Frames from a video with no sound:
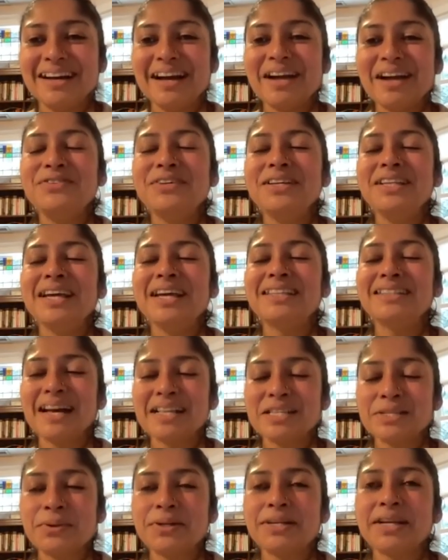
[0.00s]
I feel like
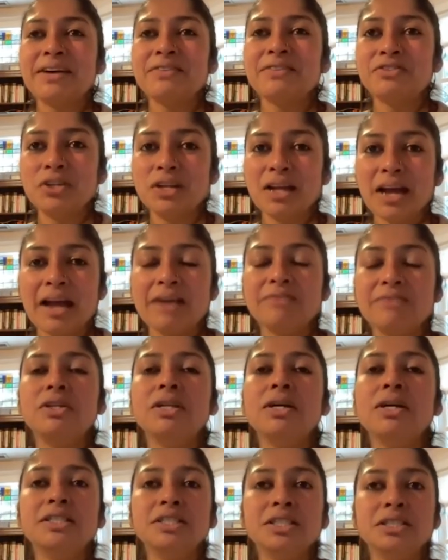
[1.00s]
that's what I have
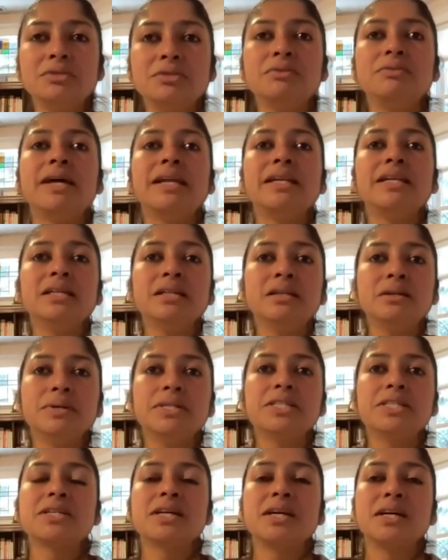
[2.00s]
learned to
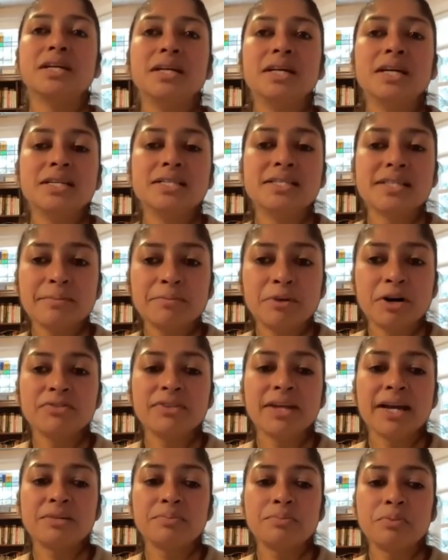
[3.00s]
relinquish some
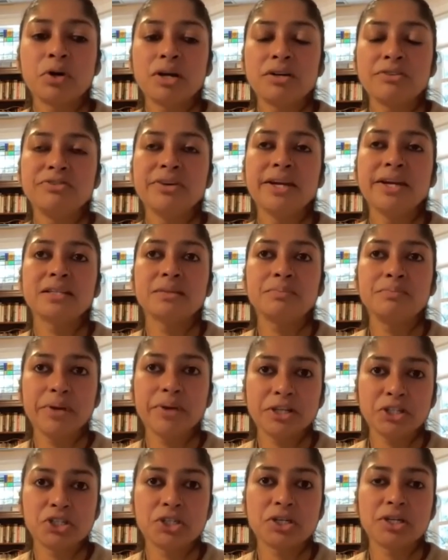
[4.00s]
of that perfect
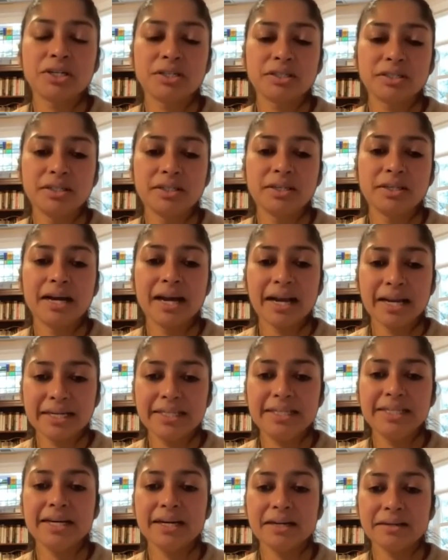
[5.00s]
picture
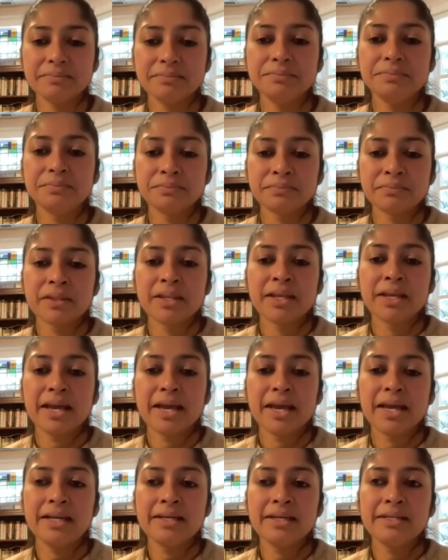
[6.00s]
idea. Mm.
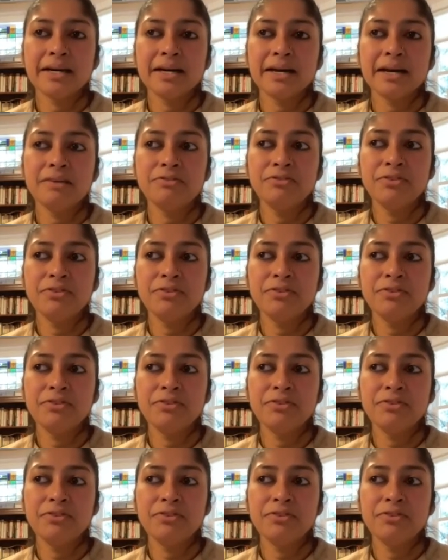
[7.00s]
And